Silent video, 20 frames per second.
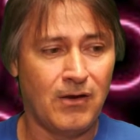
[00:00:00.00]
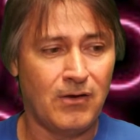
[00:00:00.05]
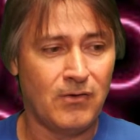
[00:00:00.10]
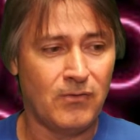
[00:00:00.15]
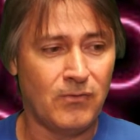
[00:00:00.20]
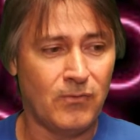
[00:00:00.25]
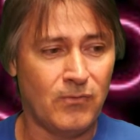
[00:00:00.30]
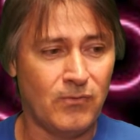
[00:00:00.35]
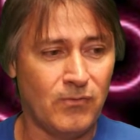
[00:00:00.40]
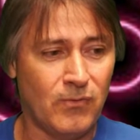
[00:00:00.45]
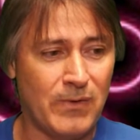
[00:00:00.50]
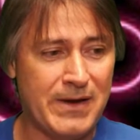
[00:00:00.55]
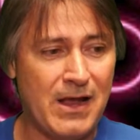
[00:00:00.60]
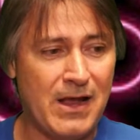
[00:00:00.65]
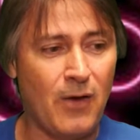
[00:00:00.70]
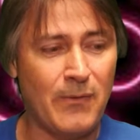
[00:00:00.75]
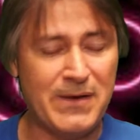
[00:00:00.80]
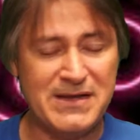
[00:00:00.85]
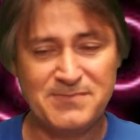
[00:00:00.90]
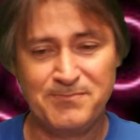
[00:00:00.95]
We
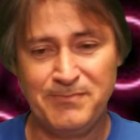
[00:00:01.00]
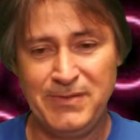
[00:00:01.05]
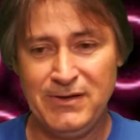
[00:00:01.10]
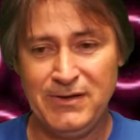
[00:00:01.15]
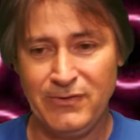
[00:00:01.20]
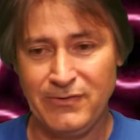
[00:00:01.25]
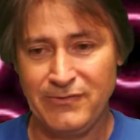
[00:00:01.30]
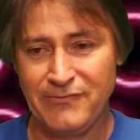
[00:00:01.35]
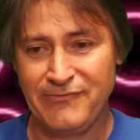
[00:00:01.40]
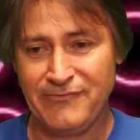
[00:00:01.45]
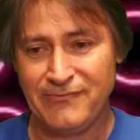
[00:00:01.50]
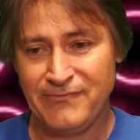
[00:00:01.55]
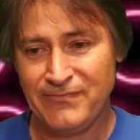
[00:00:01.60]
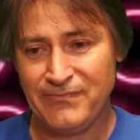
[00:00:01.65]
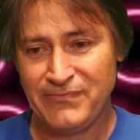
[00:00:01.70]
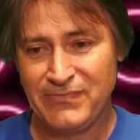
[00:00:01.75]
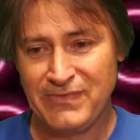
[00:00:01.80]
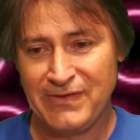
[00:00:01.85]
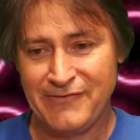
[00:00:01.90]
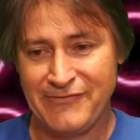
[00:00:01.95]
always build
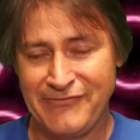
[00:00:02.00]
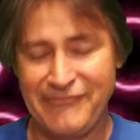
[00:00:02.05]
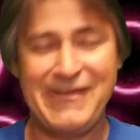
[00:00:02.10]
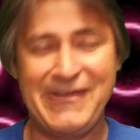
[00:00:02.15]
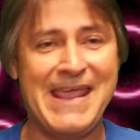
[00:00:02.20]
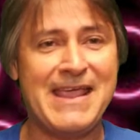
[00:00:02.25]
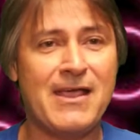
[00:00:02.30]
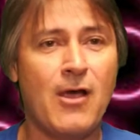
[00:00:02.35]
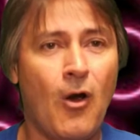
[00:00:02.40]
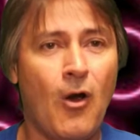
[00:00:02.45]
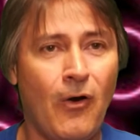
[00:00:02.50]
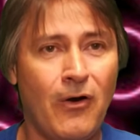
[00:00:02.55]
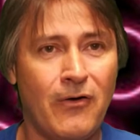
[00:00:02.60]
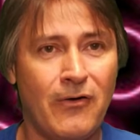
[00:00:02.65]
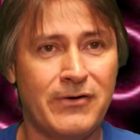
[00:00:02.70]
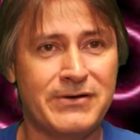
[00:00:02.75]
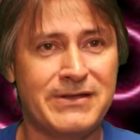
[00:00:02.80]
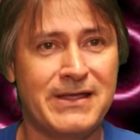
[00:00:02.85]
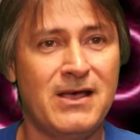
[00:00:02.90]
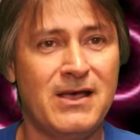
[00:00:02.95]
fake
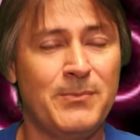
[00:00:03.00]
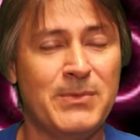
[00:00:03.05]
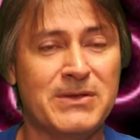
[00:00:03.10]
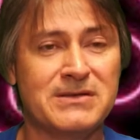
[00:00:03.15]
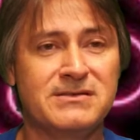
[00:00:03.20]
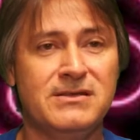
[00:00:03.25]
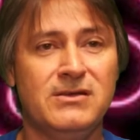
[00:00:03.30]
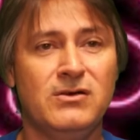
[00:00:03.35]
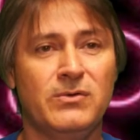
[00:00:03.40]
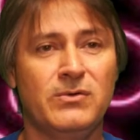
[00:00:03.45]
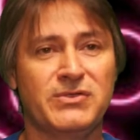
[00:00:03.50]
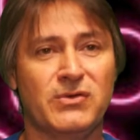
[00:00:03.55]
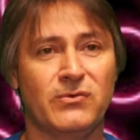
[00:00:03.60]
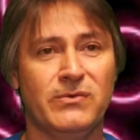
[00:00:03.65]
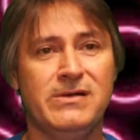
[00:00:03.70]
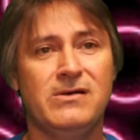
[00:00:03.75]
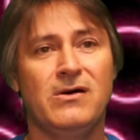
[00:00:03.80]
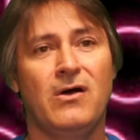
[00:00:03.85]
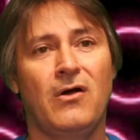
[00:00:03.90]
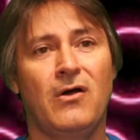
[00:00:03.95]
horror to help us deal with the
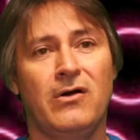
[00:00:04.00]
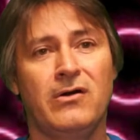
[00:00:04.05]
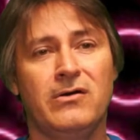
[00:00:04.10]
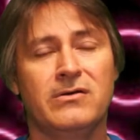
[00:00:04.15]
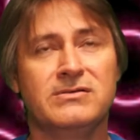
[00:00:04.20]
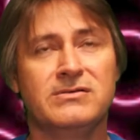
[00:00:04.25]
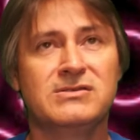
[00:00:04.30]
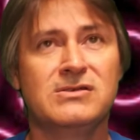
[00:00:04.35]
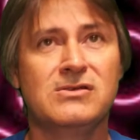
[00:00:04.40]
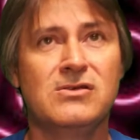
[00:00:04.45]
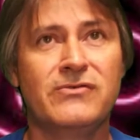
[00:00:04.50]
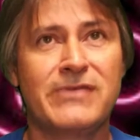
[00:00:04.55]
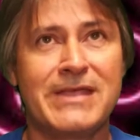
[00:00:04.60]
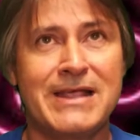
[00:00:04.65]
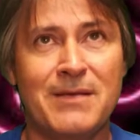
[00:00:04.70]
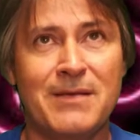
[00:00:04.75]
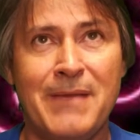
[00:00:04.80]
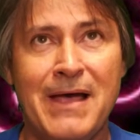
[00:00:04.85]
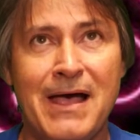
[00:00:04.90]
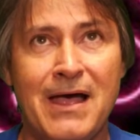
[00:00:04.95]
real horror. And so you
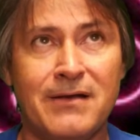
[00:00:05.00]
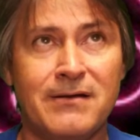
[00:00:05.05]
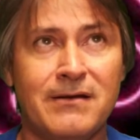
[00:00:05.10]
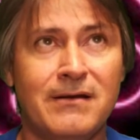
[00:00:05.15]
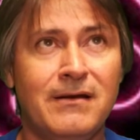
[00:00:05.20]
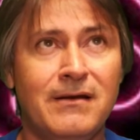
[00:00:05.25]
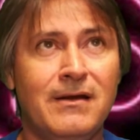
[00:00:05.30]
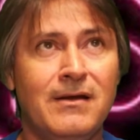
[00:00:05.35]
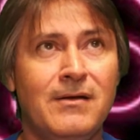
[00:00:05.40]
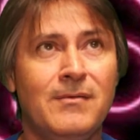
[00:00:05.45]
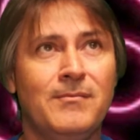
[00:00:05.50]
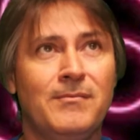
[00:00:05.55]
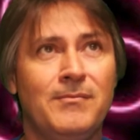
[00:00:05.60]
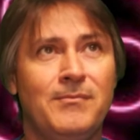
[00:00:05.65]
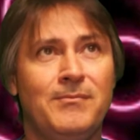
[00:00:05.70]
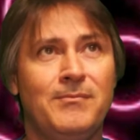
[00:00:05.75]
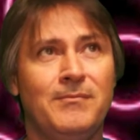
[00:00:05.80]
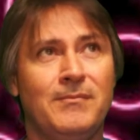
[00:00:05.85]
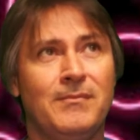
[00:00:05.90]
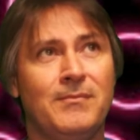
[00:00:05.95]
think about
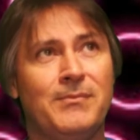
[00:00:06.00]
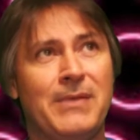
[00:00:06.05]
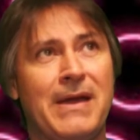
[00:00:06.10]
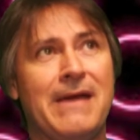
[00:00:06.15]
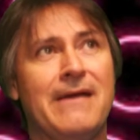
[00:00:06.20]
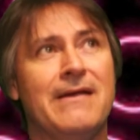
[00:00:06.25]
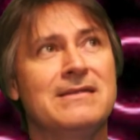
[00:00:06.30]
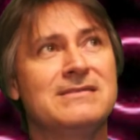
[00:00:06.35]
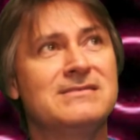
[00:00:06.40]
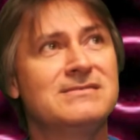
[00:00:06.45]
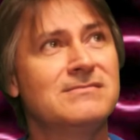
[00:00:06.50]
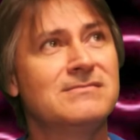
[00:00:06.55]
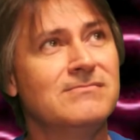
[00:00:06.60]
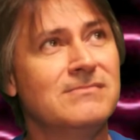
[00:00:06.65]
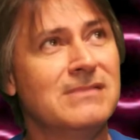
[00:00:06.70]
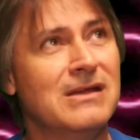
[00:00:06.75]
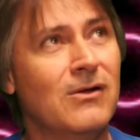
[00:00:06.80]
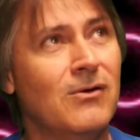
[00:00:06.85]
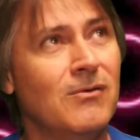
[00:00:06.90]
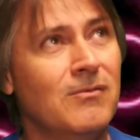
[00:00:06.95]
parents,
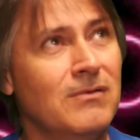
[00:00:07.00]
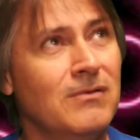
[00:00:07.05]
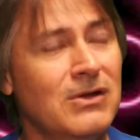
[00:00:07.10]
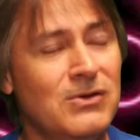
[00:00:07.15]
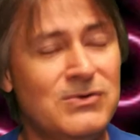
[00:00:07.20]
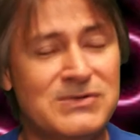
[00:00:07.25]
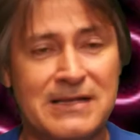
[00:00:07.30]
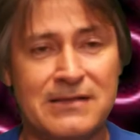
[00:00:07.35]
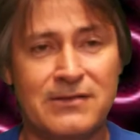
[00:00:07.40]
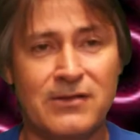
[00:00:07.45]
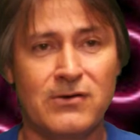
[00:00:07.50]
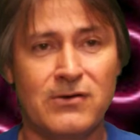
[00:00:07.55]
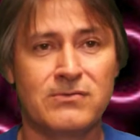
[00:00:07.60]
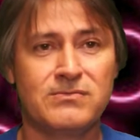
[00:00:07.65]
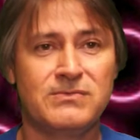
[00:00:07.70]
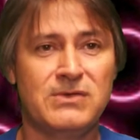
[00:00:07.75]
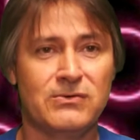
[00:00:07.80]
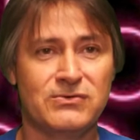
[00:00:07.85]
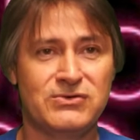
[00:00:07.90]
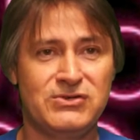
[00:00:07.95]
losing
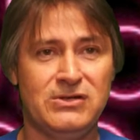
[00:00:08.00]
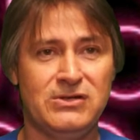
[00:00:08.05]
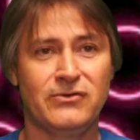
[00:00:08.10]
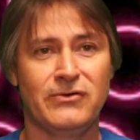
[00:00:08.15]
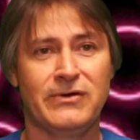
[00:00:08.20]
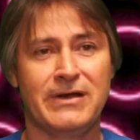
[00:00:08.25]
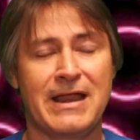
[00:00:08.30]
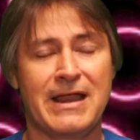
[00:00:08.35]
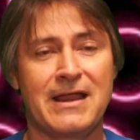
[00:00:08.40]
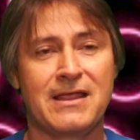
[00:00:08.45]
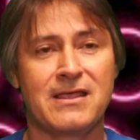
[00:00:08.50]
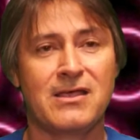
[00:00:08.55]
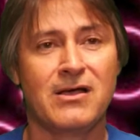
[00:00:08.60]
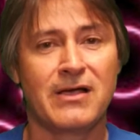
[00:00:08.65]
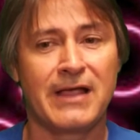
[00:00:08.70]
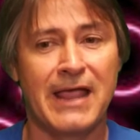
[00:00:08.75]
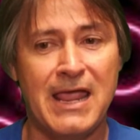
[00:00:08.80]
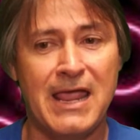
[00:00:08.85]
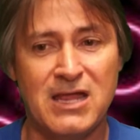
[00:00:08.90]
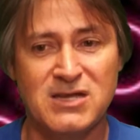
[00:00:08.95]
their children at a
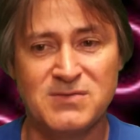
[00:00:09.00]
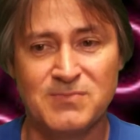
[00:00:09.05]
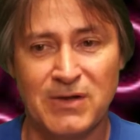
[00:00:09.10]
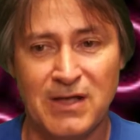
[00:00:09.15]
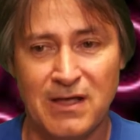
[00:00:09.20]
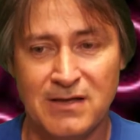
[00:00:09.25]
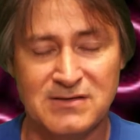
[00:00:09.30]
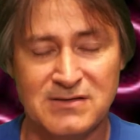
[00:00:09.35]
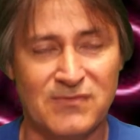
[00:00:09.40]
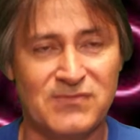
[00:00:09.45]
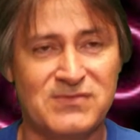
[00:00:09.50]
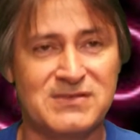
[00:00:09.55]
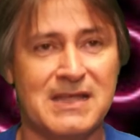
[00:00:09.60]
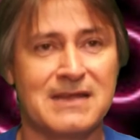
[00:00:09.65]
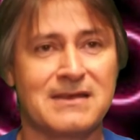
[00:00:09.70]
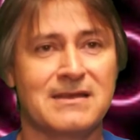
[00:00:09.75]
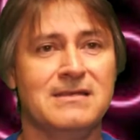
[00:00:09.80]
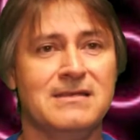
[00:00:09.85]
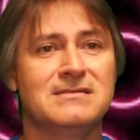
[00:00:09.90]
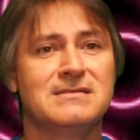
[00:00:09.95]
young age because of
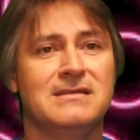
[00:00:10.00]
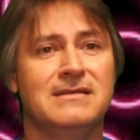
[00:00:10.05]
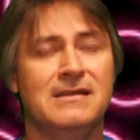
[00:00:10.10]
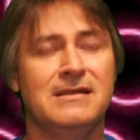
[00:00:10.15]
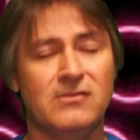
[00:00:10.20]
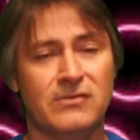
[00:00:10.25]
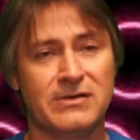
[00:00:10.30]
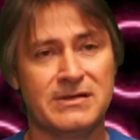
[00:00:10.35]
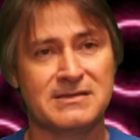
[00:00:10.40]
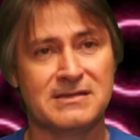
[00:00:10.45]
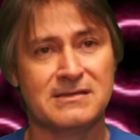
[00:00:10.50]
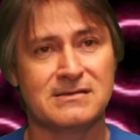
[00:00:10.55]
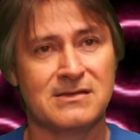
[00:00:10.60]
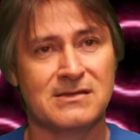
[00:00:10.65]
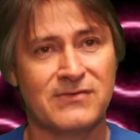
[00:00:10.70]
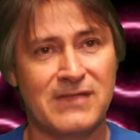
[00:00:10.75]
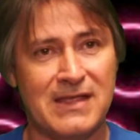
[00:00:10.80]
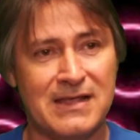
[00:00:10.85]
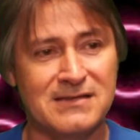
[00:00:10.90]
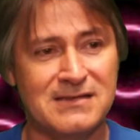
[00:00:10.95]
sickness and illnesses
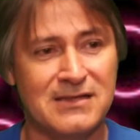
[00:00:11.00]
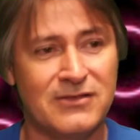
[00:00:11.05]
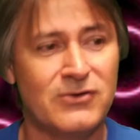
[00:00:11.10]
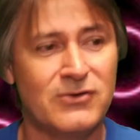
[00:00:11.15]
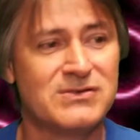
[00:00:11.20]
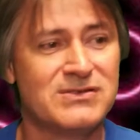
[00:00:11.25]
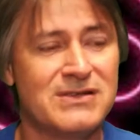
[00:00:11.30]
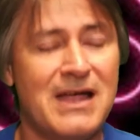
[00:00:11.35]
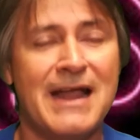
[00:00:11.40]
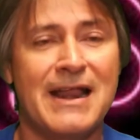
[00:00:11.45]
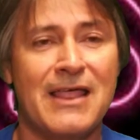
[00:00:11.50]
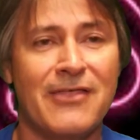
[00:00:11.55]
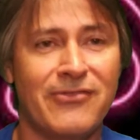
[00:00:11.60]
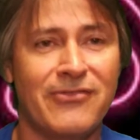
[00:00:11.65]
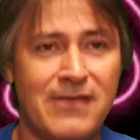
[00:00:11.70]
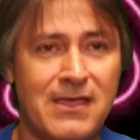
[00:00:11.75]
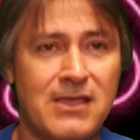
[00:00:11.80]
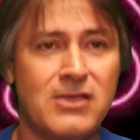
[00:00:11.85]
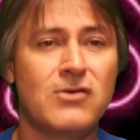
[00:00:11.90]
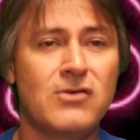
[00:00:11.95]
and things, and there's not a
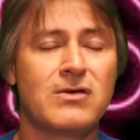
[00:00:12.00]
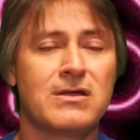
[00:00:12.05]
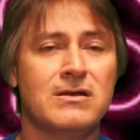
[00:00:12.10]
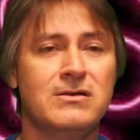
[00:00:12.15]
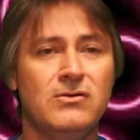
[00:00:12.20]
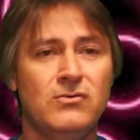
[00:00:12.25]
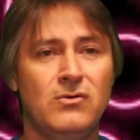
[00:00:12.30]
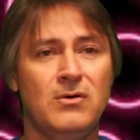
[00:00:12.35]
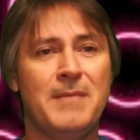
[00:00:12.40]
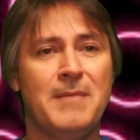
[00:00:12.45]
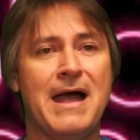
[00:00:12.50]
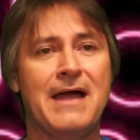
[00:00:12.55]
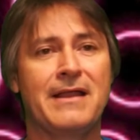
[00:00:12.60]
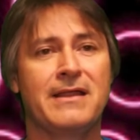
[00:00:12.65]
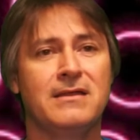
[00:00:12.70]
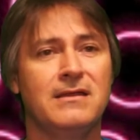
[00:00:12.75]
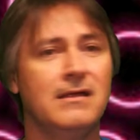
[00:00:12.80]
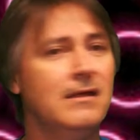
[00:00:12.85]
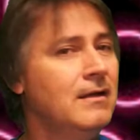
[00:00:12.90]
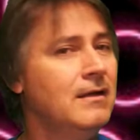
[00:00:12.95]
thing you can do about
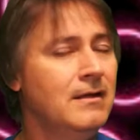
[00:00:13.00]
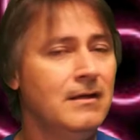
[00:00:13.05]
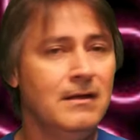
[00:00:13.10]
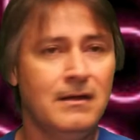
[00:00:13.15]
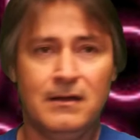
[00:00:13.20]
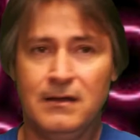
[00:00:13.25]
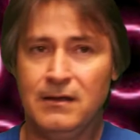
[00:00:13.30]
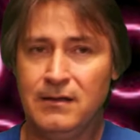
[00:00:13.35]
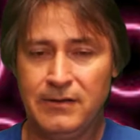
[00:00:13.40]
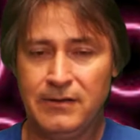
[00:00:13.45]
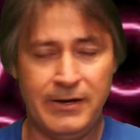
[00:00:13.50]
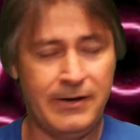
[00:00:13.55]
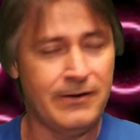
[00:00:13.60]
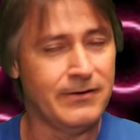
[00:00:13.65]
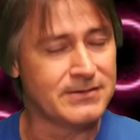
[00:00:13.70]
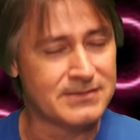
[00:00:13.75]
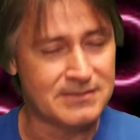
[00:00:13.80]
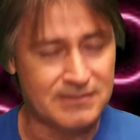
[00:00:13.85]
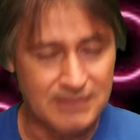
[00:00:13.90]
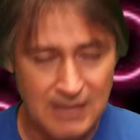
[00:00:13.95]
it.
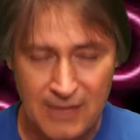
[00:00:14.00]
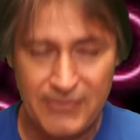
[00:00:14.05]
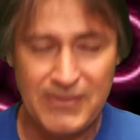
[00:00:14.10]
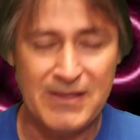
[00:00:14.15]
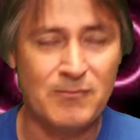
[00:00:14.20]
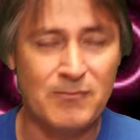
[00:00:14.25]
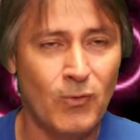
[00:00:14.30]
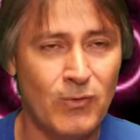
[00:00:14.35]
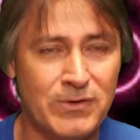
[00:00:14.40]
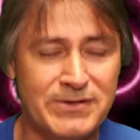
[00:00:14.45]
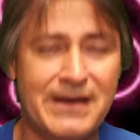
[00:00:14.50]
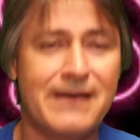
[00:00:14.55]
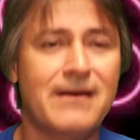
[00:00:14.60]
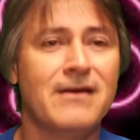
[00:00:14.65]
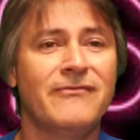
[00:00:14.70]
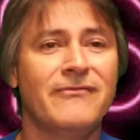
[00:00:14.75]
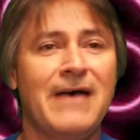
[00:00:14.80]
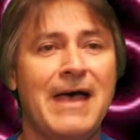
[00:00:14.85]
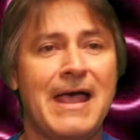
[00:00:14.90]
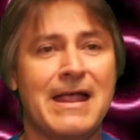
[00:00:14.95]
There's nothing more
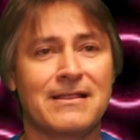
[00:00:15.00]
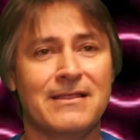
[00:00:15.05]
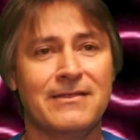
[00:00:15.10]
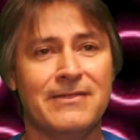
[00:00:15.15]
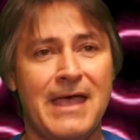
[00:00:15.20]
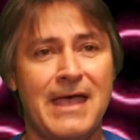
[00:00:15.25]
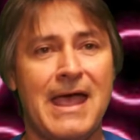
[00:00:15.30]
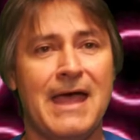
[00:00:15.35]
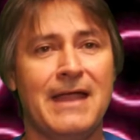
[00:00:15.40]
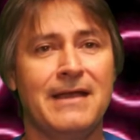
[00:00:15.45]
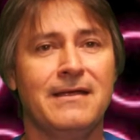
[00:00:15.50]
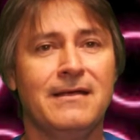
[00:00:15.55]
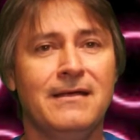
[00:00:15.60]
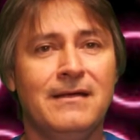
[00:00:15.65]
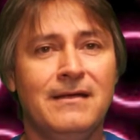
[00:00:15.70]
terrifying than that.